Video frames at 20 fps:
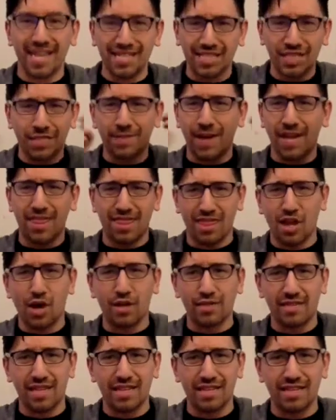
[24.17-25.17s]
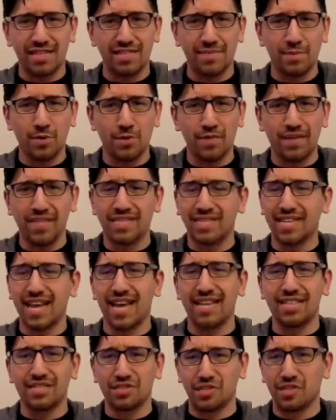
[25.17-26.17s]
and just my thoughts on these movies to
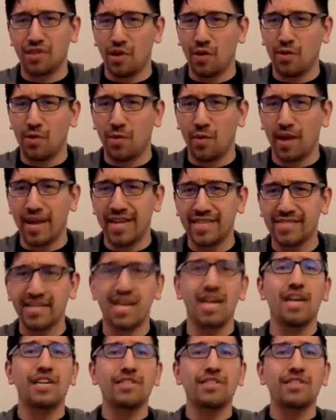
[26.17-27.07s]
kind of just go to waste.